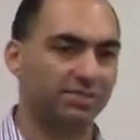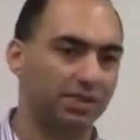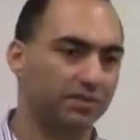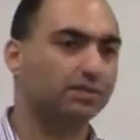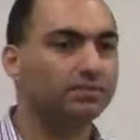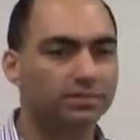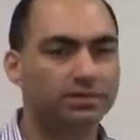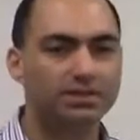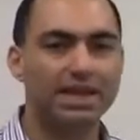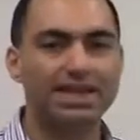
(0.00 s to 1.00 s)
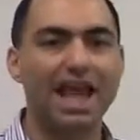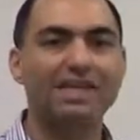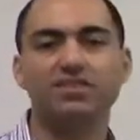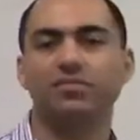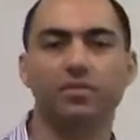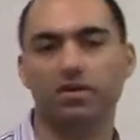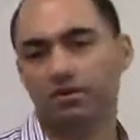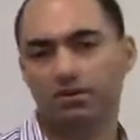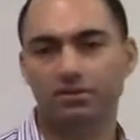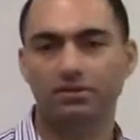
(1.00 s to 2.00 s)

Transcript: of beer. 10 cans of beer.